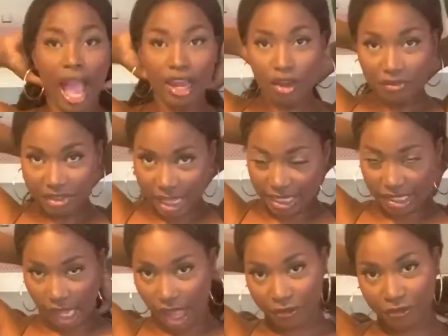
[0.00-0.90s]
I love things
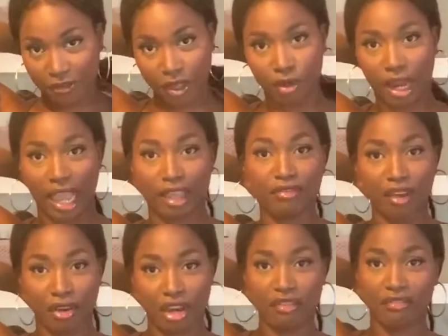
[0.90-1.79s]
that feel like
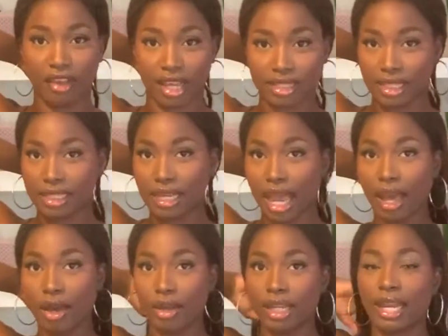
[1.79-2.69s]
very
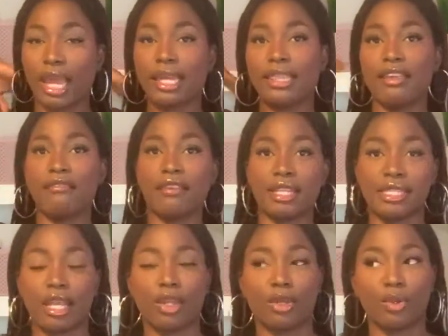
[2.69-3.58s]
versatile and like the events
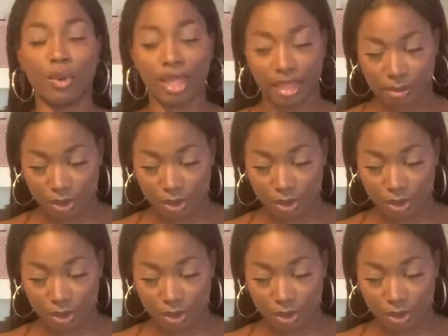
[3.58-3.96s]
that you could wear them